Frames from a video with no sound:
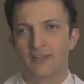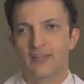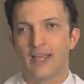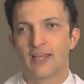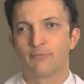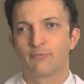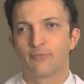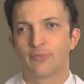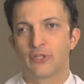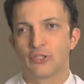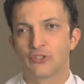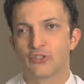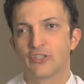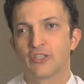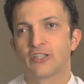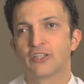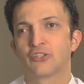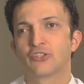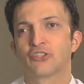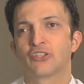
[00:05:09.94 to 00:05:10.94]
In that
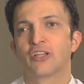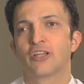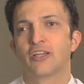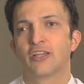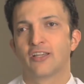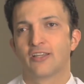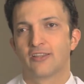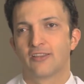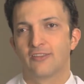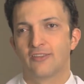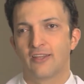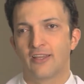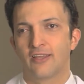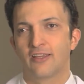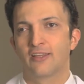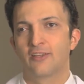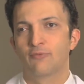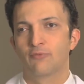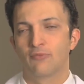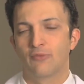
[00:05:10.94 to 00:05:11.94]
petri dish,
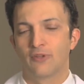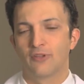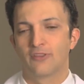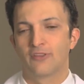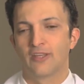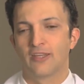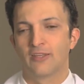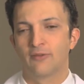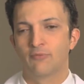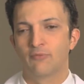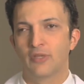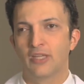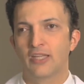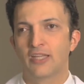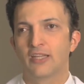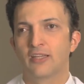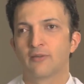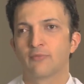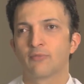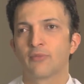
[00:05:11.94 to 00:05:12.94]
the
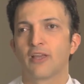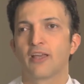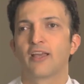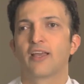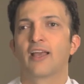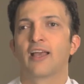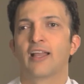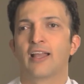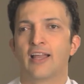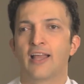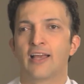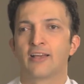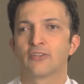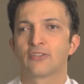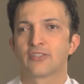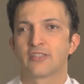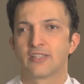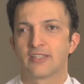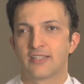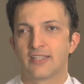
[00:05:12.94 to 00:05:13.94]
medium
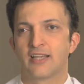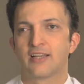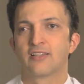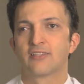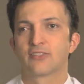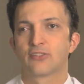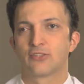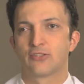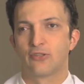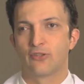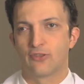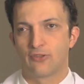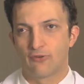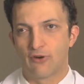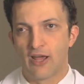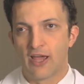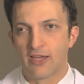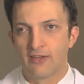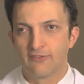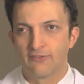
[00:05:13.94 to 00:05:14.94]
allows the cells to
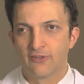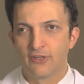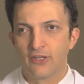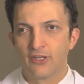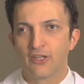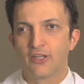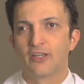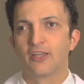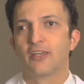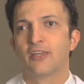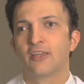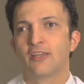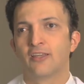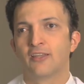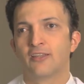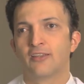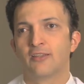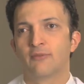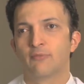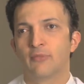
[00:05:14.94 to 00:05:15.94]
thrive.
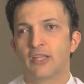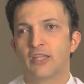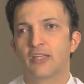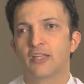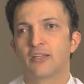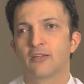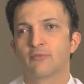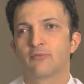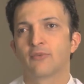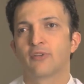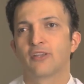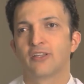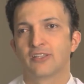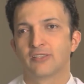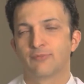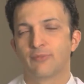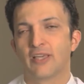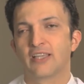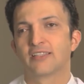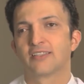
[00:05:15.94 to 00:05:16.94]
The medium
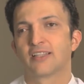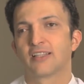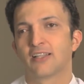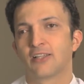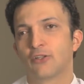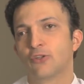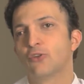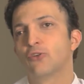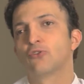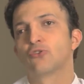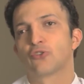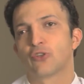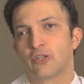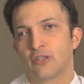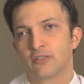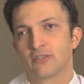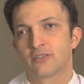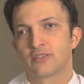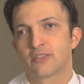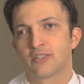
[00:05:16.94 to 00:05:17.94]
is basically
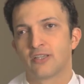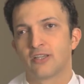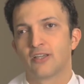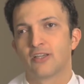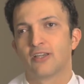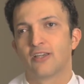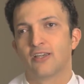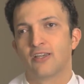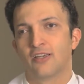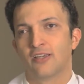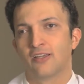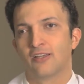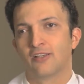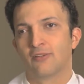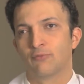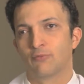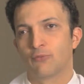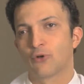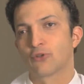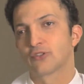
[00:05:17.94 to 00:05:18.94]
nutrients,
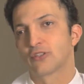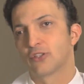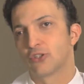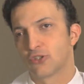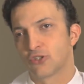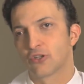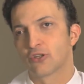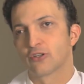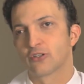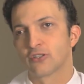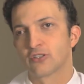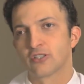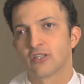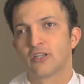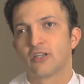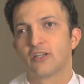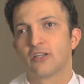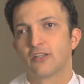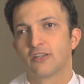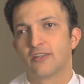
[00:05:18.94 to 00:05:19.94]
mostly
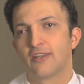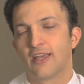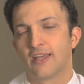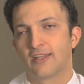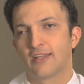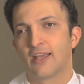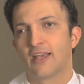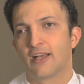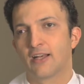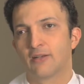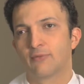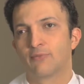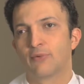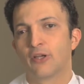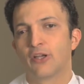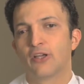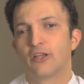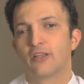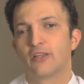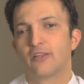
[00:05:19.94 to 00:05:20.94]
sugars, that
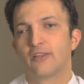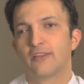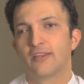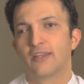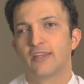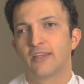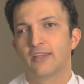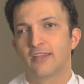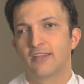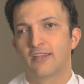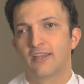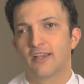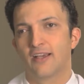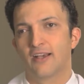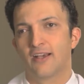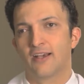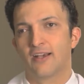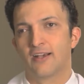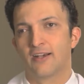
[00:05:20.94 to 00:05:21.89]
help the